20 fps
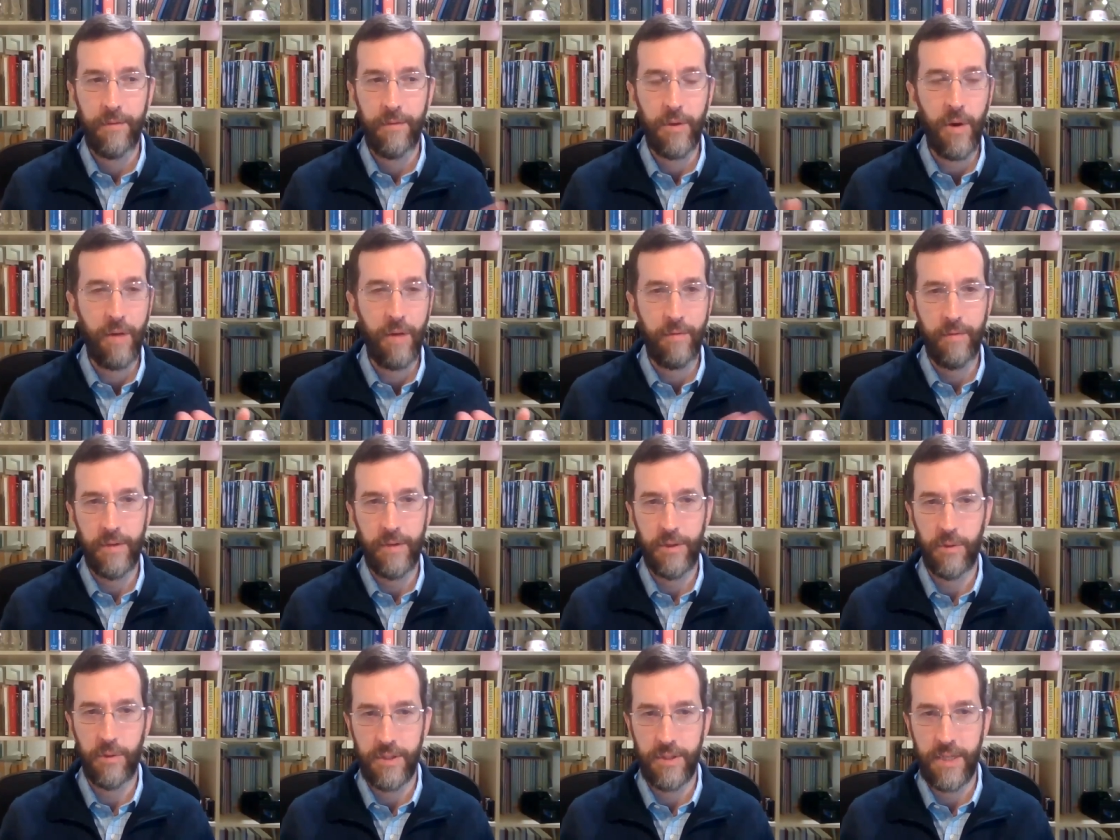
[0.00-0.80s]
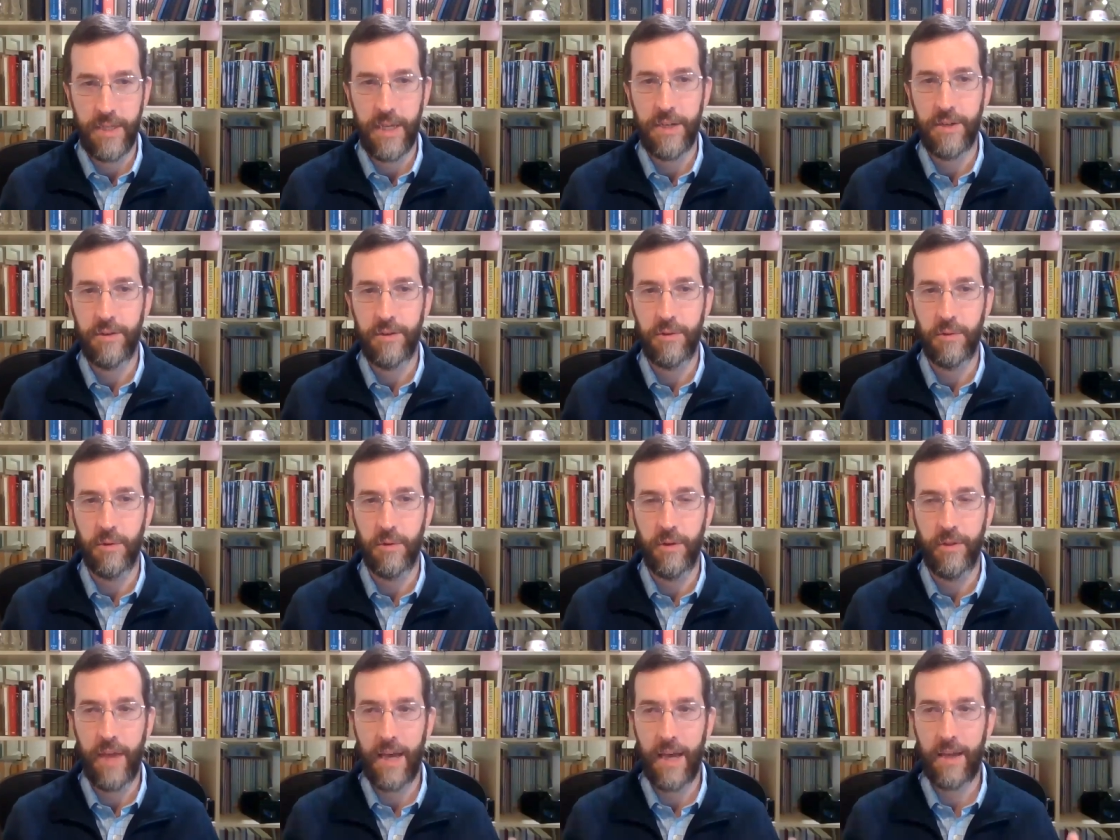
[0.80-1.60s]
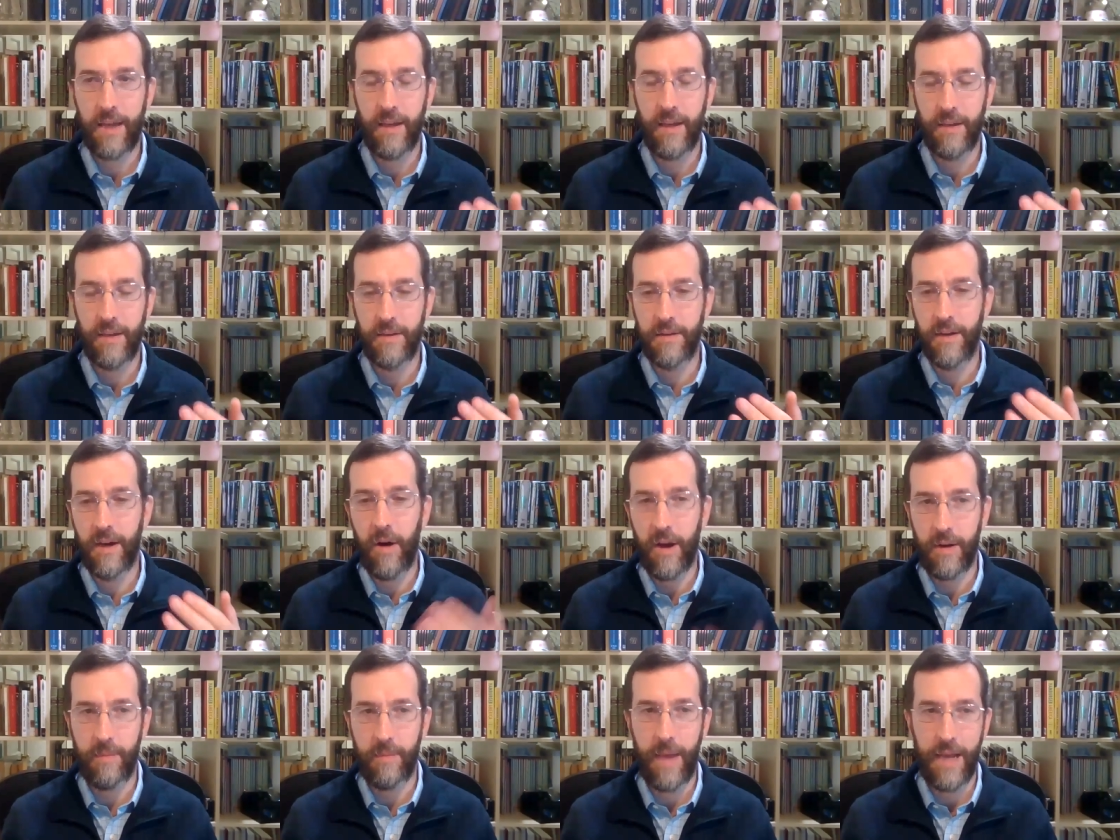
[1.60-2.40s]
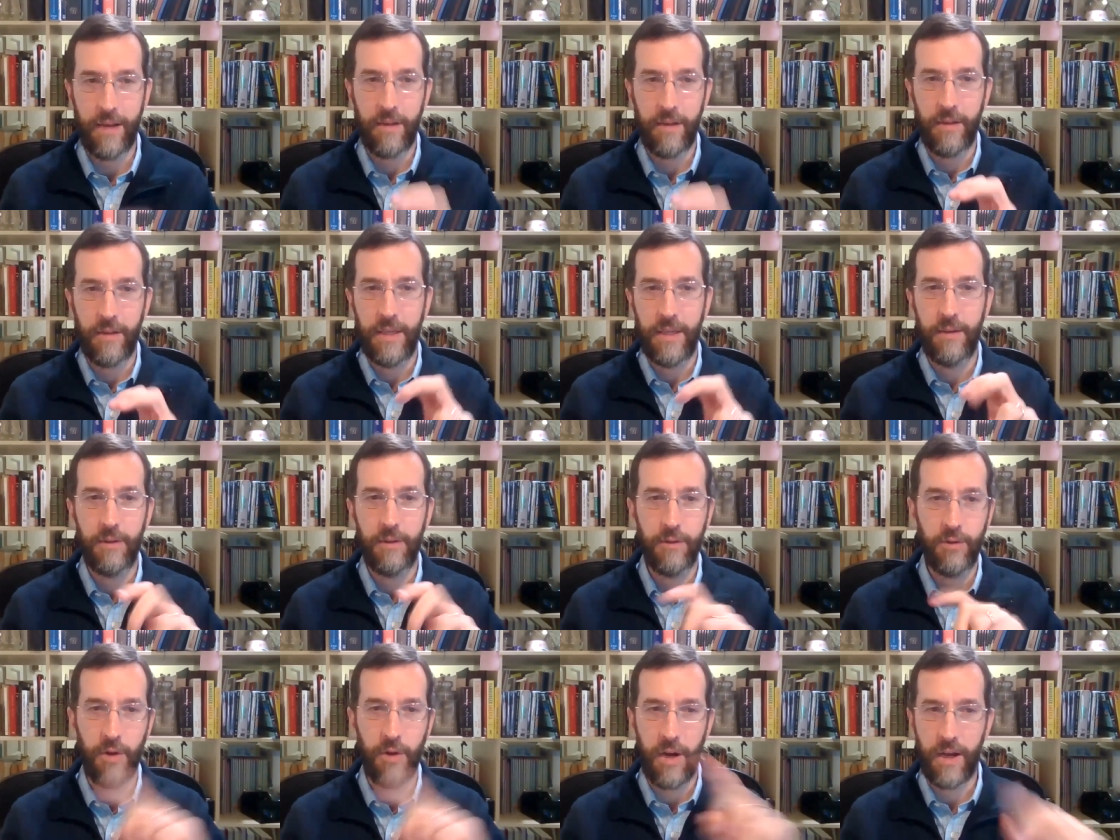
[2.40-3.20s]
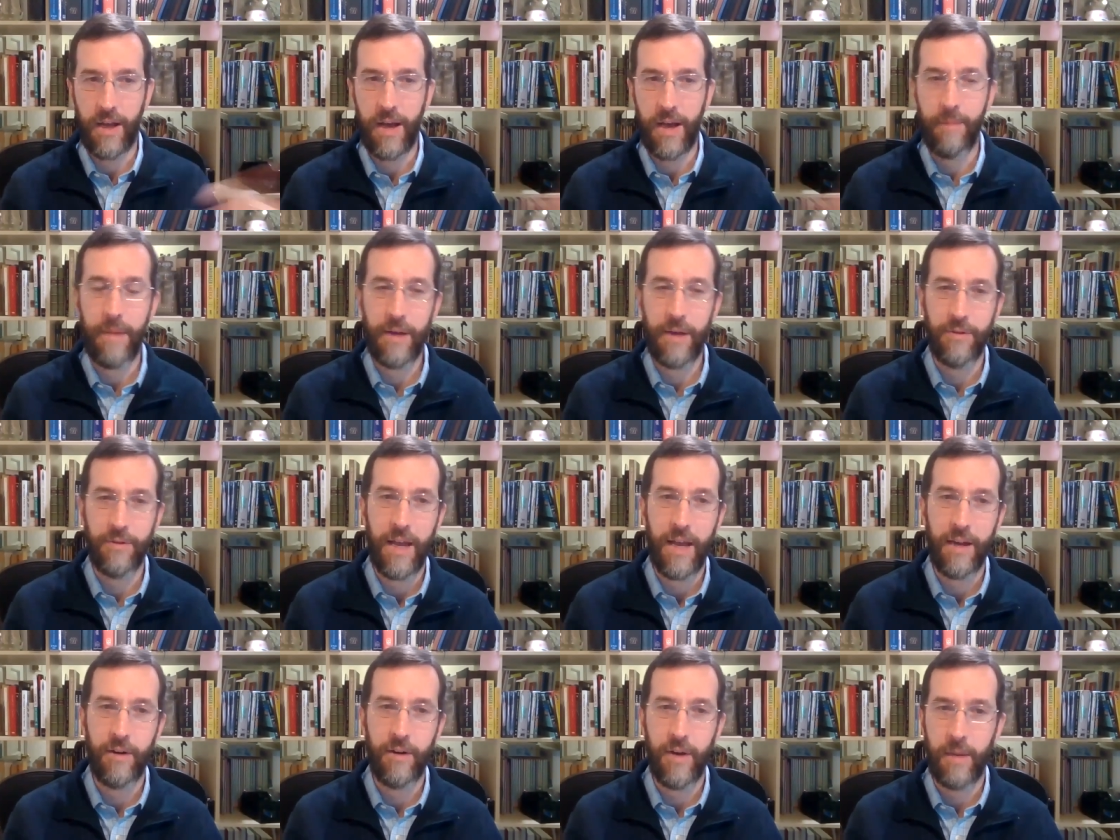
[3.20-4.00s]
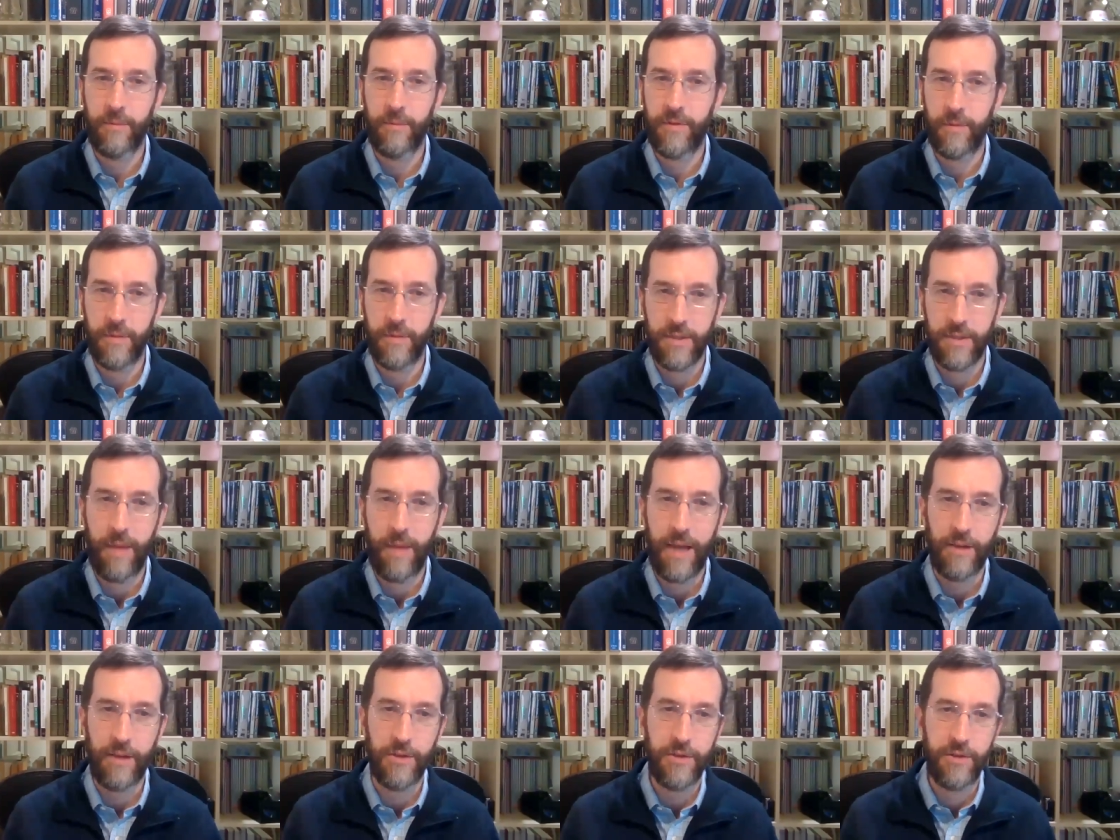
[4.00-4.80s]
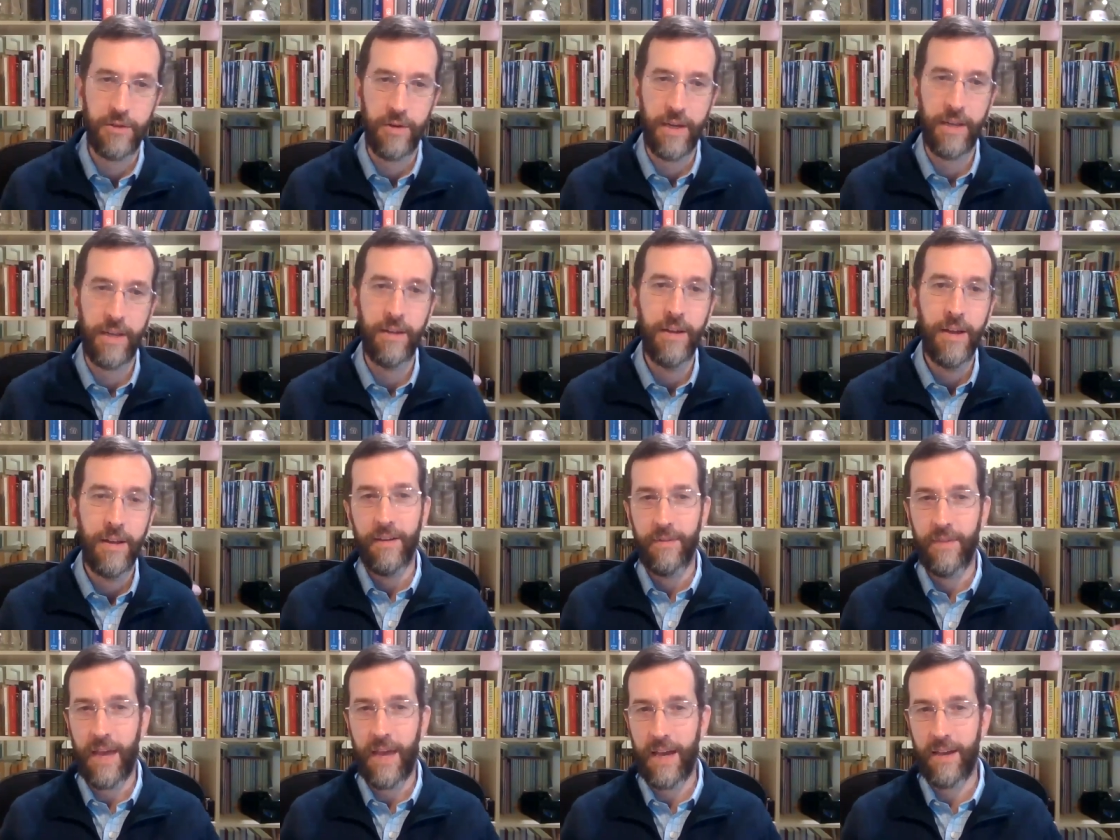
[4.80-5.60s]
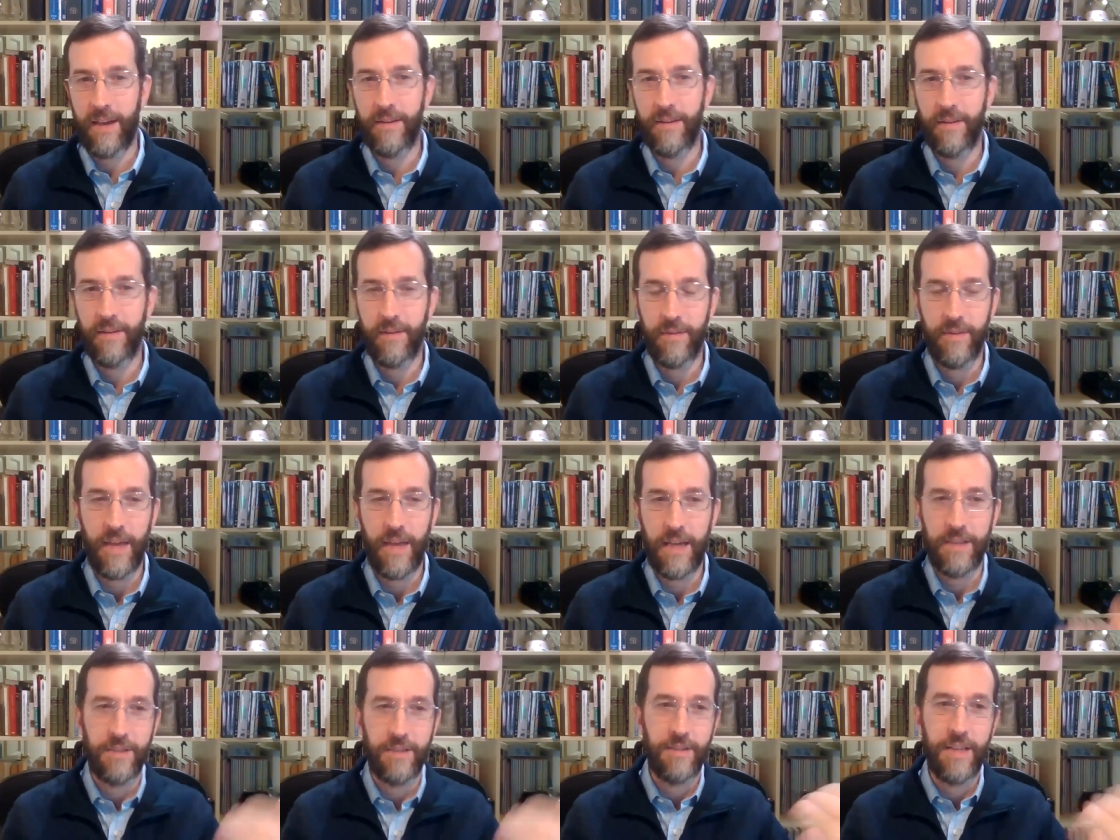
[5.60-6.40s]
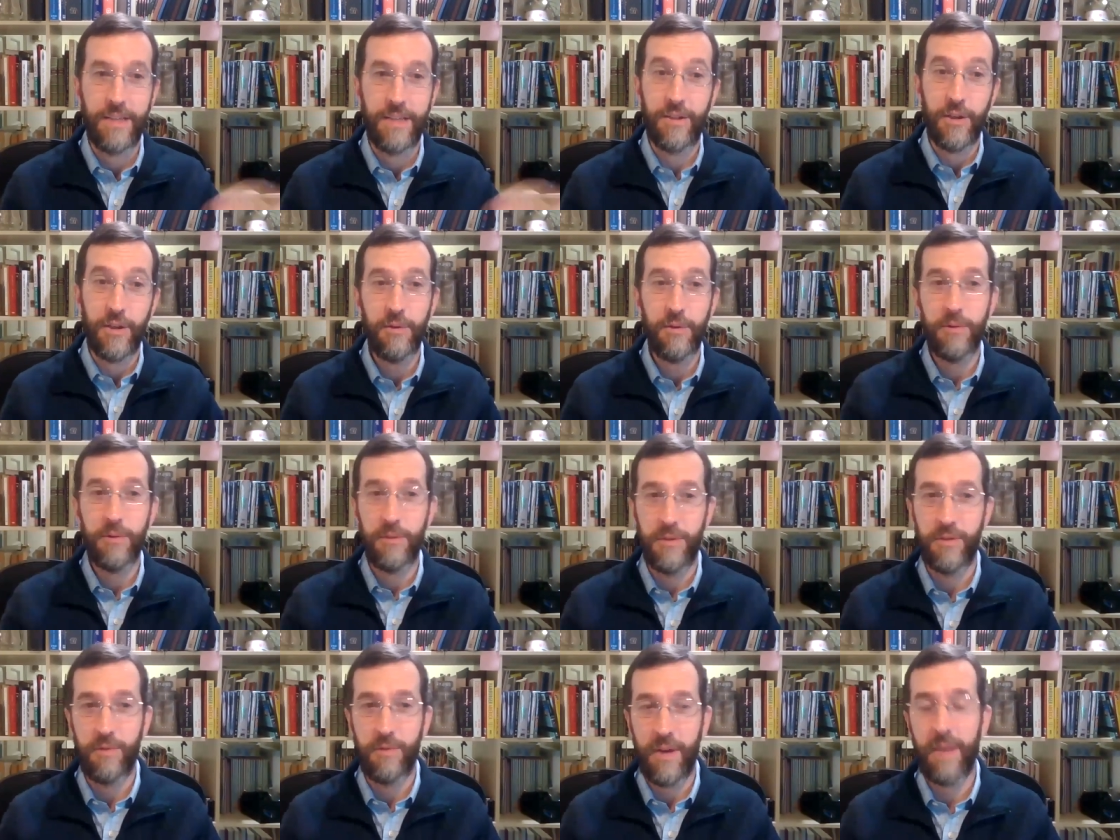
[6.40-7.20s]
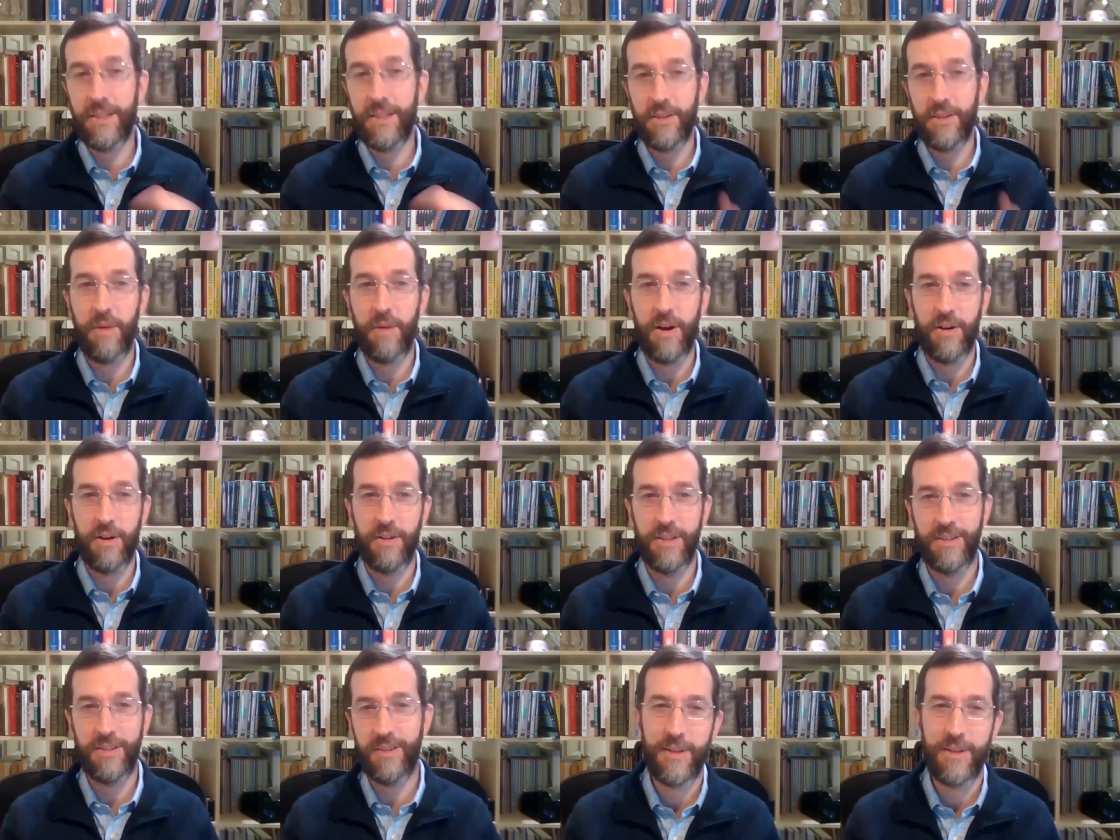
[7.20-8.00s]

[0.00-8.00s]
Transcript: If you have a visualization tool that can automatically draw compound diagrams from a smile string, that's huge, right? It's small.